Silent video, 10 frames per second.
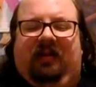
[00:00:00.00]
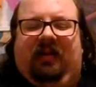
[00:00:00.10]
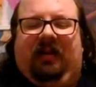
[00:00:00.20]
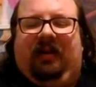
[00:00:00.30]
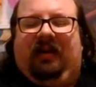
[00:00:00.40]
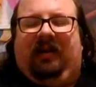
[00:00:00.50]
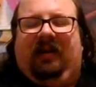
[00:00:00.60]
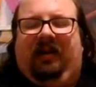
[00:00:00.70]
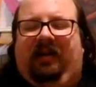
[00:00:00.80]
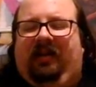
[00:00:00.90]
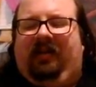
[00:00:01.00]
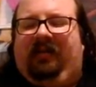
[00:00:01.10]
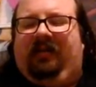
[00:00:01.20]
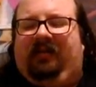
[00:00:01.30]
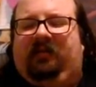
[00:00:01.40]

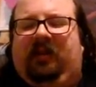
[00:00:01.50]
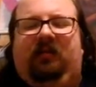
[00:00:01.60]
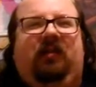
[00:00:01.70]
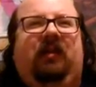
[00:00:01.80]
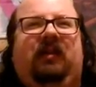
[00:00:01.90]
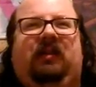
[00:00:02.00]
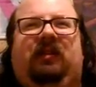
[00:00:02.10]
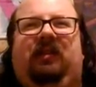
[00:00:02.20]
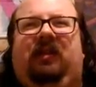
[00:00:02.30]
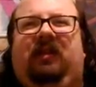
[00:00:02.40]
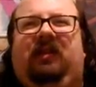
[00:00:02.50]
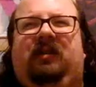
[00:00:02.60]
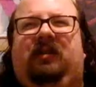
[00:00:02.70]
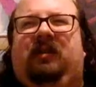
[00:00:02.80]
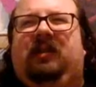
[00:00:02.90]
Tried recording this earlier,
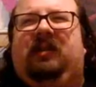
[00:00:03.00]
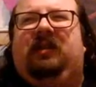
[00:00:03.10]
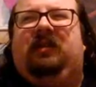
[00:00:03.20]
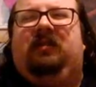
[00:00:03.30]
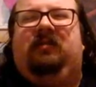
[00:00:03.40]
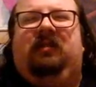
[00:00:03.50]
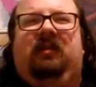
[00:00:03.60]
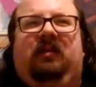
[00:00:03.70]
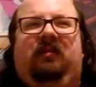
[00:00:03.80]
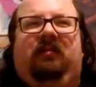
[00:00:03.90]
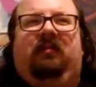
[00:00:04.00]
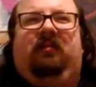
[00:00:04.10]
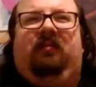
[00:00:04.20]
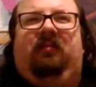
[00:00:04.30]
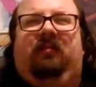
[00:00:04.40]
turned into
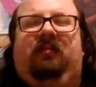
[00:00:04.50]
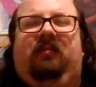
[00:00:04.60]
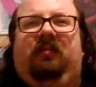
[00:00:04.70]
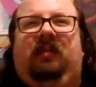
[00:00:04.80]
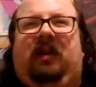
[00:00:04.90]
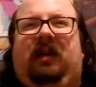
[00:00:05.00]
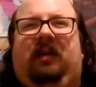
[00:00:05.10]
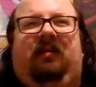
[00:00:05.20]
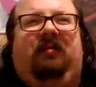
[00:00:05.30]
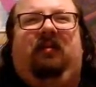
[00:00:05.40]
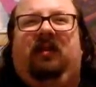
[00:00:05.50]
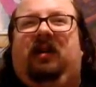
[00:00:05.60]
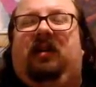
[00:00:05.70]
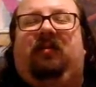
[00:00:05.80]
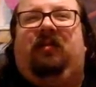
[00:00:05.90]

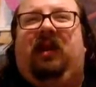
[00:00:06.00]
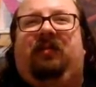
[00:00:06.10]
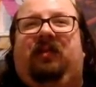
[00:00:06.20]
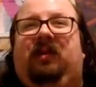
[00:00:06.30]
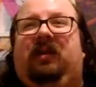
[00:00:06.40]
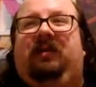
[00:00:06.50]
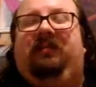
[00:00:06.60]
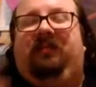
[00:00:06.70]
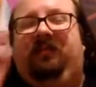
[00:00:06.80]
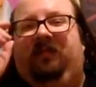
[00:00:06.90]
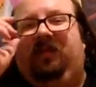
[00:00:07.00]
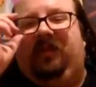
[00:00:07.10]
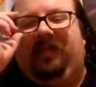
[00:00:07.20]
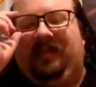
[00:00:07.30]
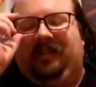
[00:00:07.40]
long ramble,
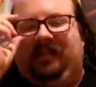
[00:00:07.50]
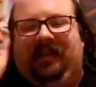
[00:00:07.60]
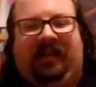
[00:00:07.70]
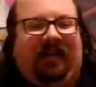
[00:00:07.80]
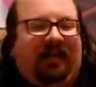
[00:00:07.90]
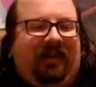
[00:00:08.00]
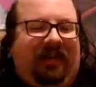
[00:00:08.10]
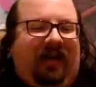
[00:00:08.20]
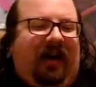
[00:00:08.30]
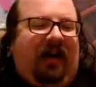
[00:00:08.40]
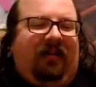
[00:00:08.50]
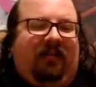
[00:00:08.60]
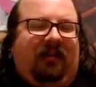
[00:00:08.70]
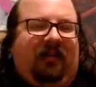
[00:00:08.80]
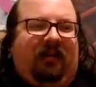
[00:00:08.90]
40 minutes long, and I
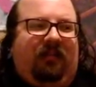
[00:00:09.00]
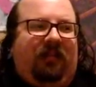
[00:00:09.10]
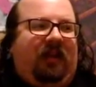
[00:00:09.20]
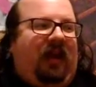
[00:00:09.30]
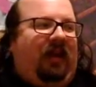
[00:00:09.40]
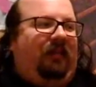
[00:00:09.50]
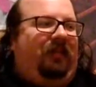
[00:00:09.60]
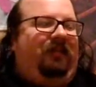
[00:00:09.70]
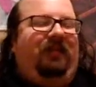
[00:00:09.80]
was not going to put that up.